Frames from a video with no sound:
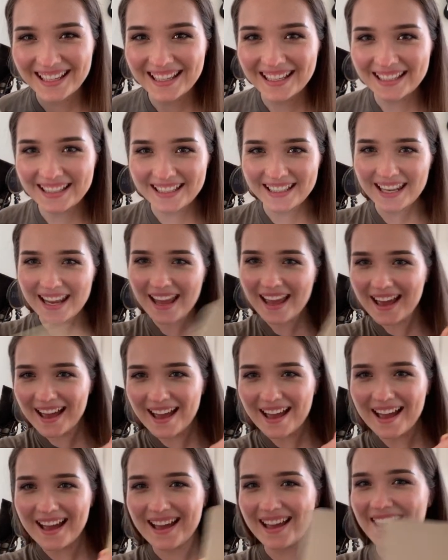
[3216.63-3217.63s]

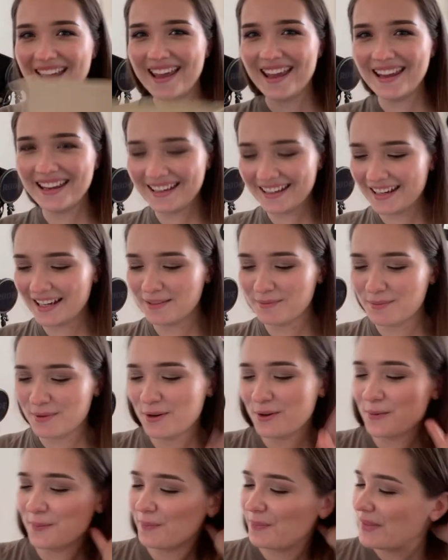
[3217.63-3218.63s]
Yeah, hey Cat
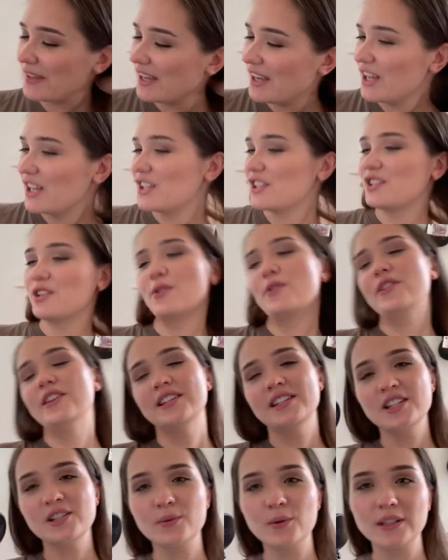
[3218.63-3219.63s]
Pro. So this
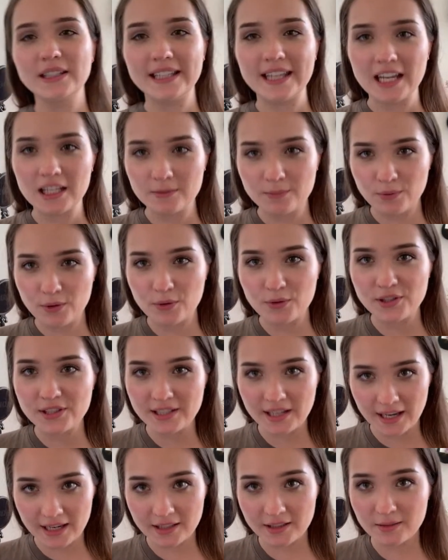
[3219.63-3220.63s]
is what Cat Pro
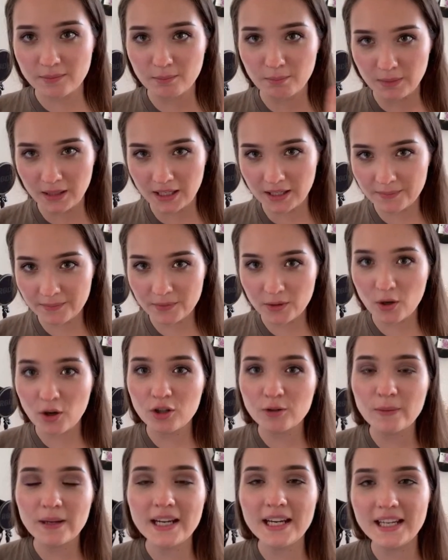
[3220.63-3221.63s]
sent me
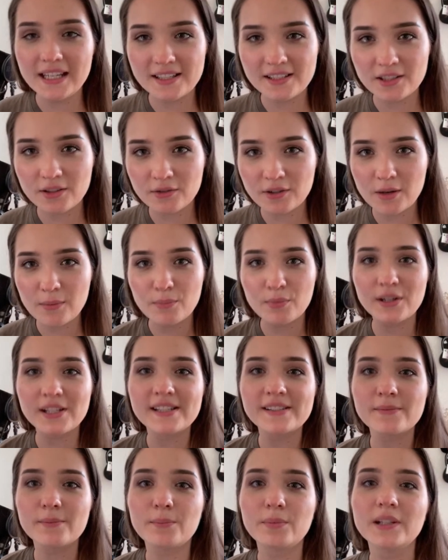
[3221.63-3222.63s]
on my Instagram.
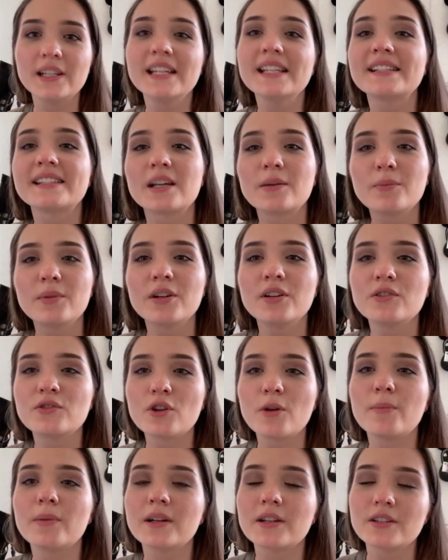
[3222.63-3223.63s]
Please somebody
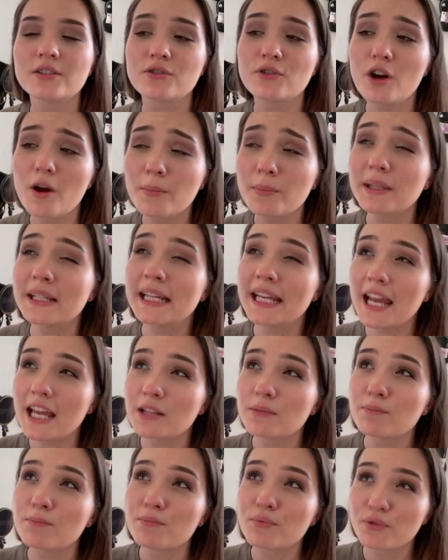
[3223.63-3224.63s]
drop
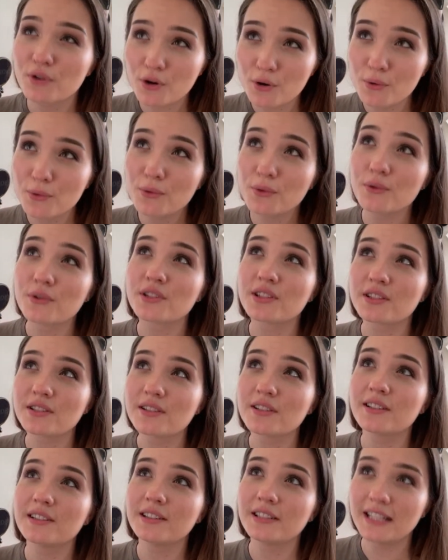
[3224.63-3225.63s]
Cat Pro's
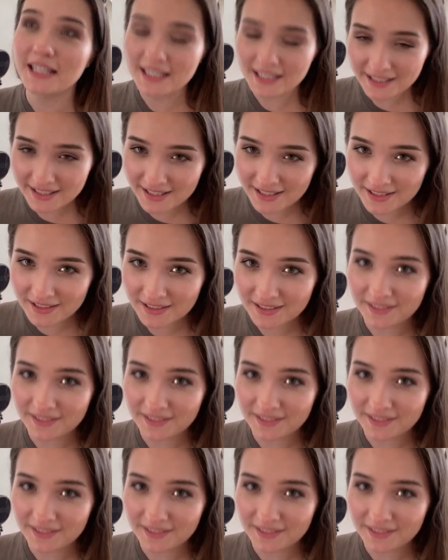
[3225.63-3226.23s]
links.